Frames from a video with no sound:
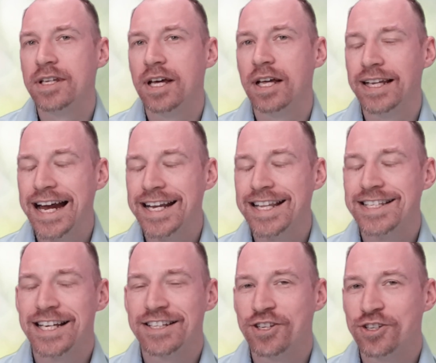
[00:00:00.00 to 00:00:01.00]
A lot of
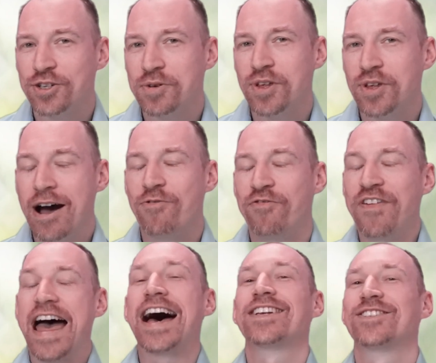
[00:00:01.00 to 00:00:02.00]
this has to do with how
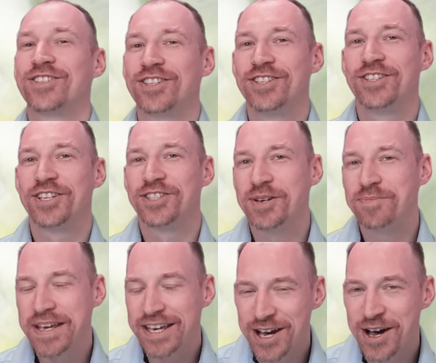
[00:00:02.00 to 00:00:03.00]
fast does it
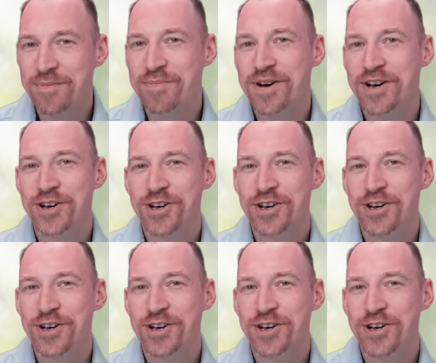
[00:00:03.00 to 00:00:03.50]
become